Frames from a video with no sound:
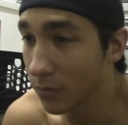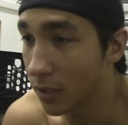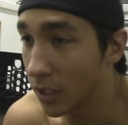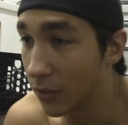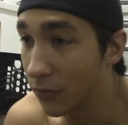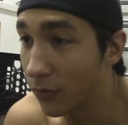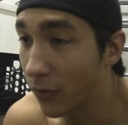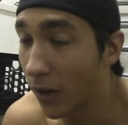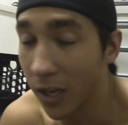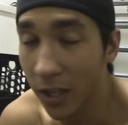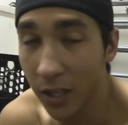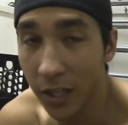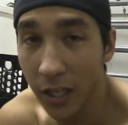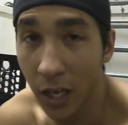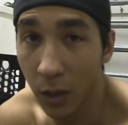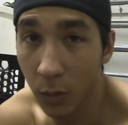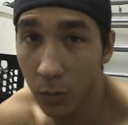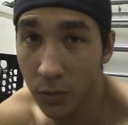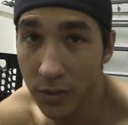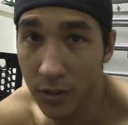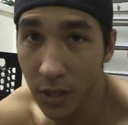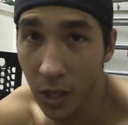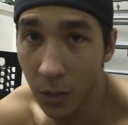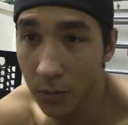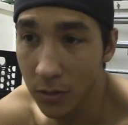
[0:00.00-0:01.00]
he finally got
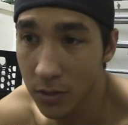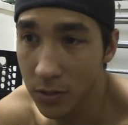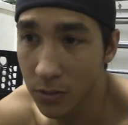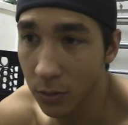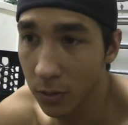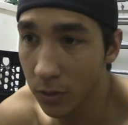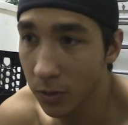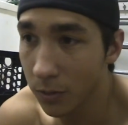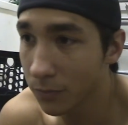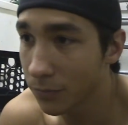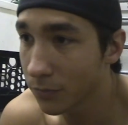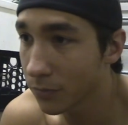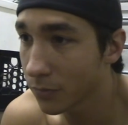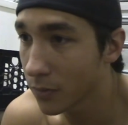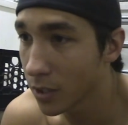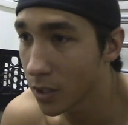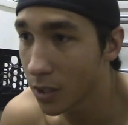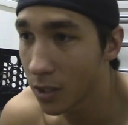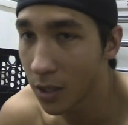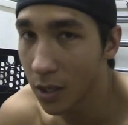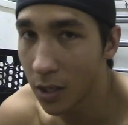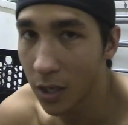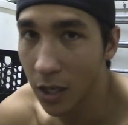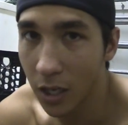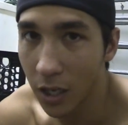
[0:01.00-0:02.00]
what's coming to him.
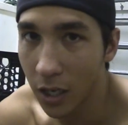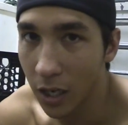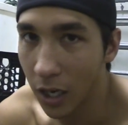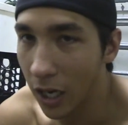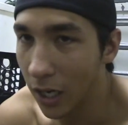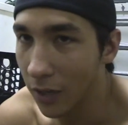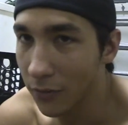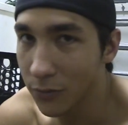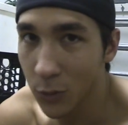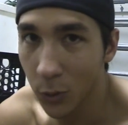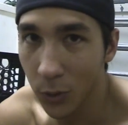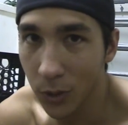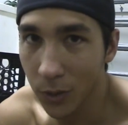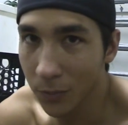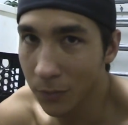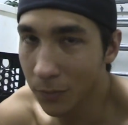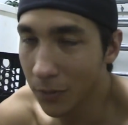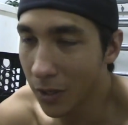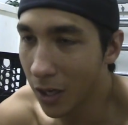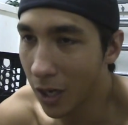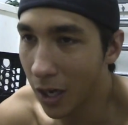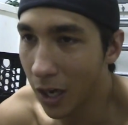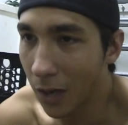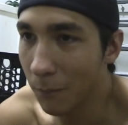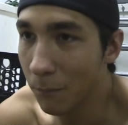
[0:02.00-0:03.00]
I've told
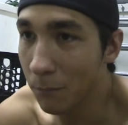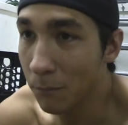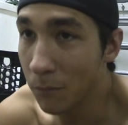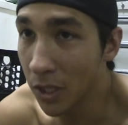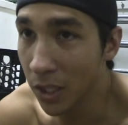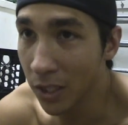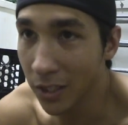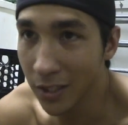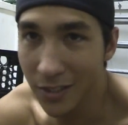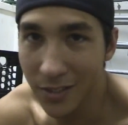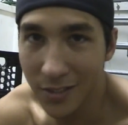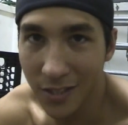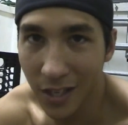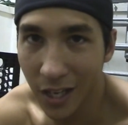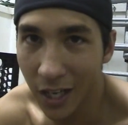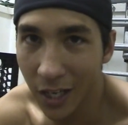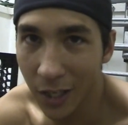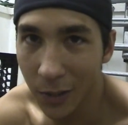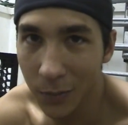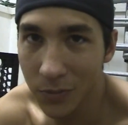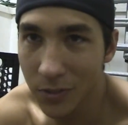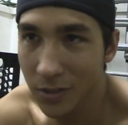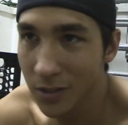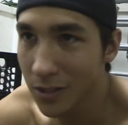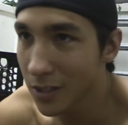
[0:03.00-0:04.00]
him a million
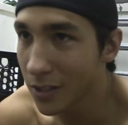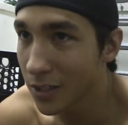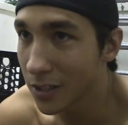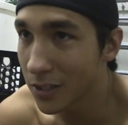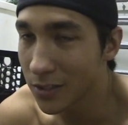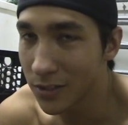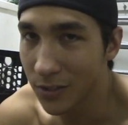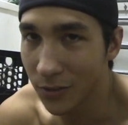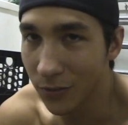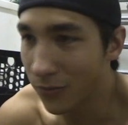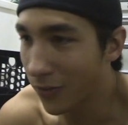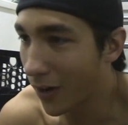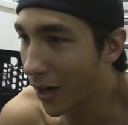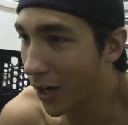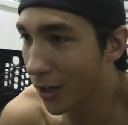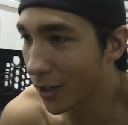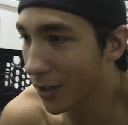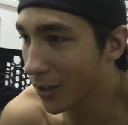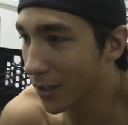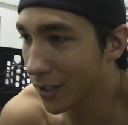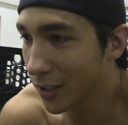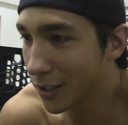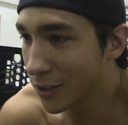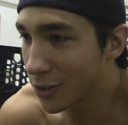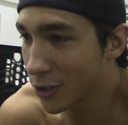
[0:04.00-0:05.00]
times to
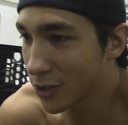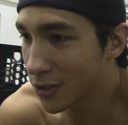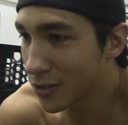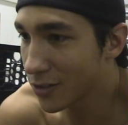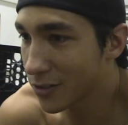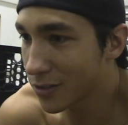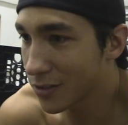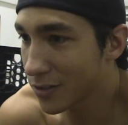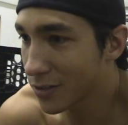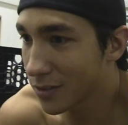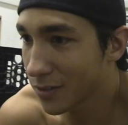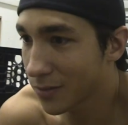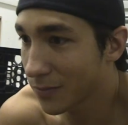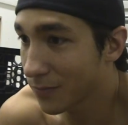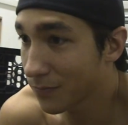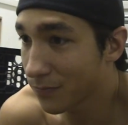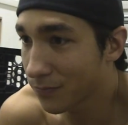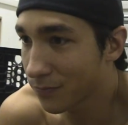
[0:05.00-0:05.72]
finally just